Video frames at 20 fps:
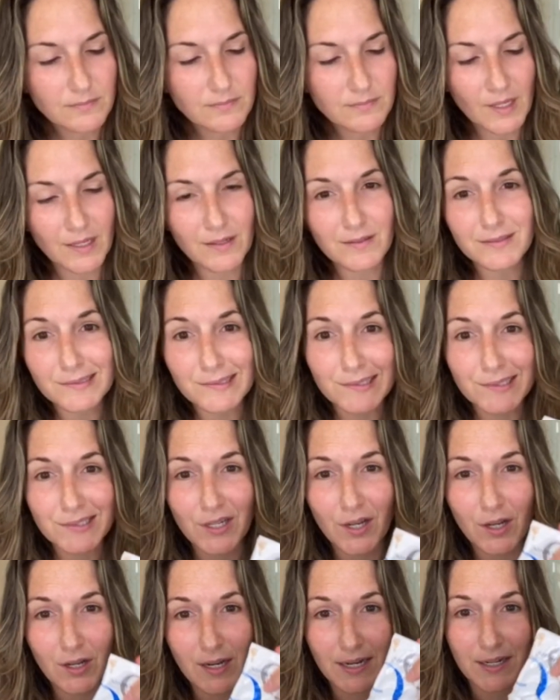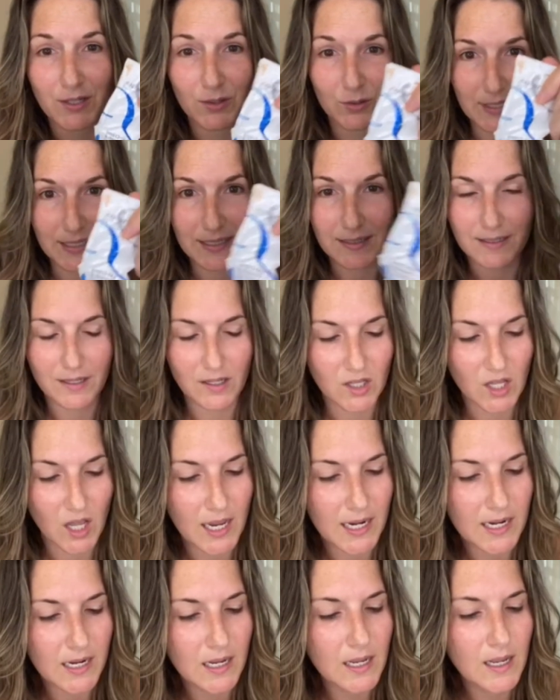You can see I use it a
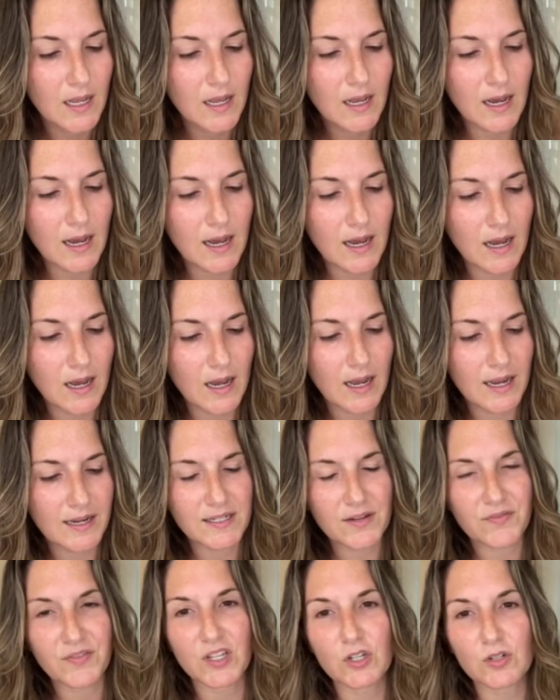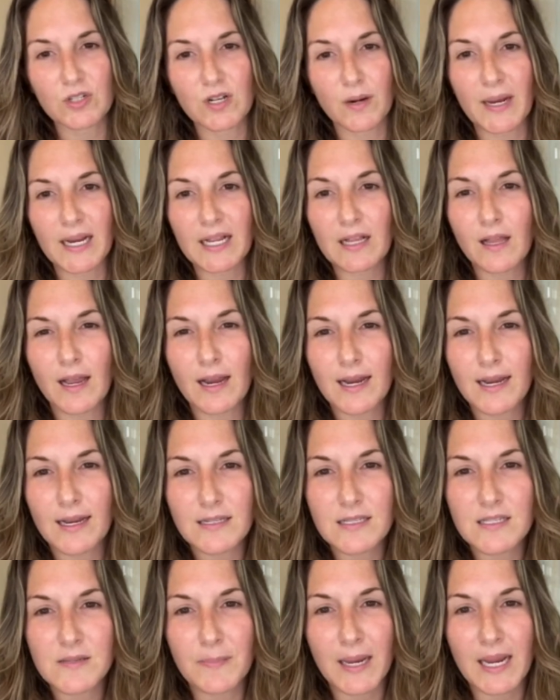lot. I definitely use it on my
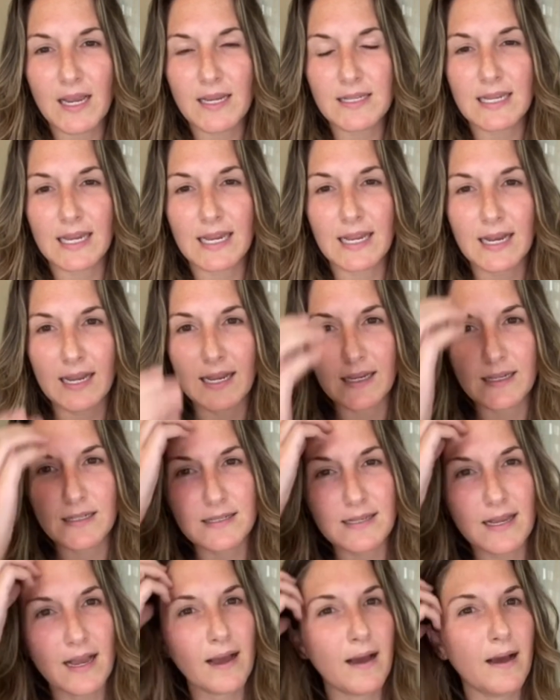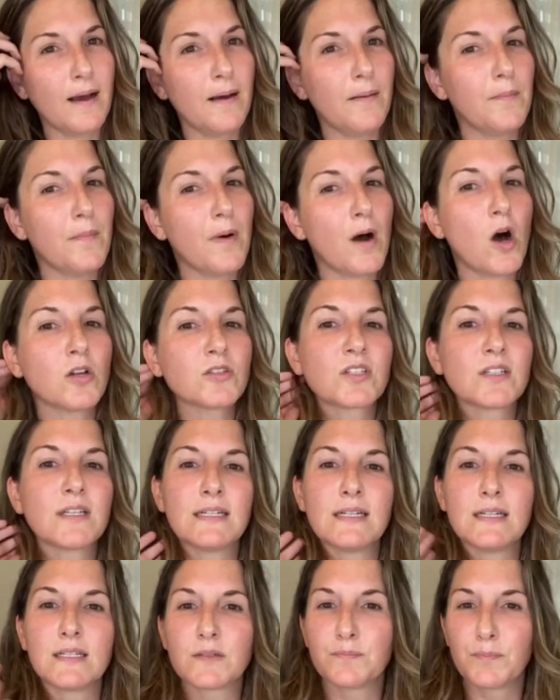clients because it is
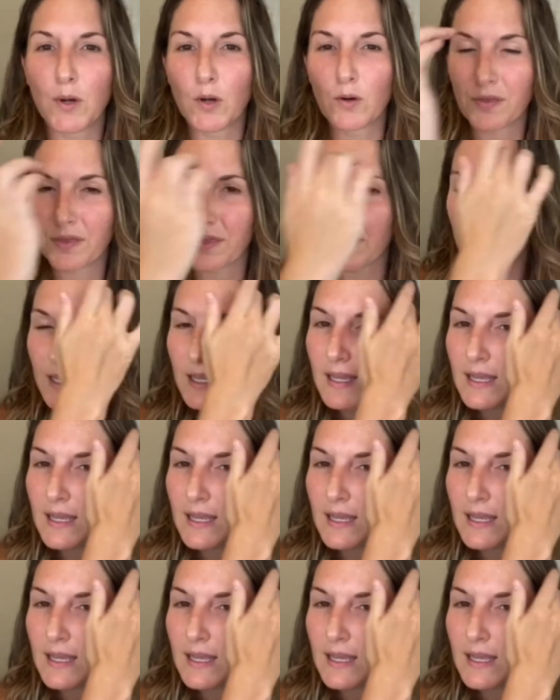both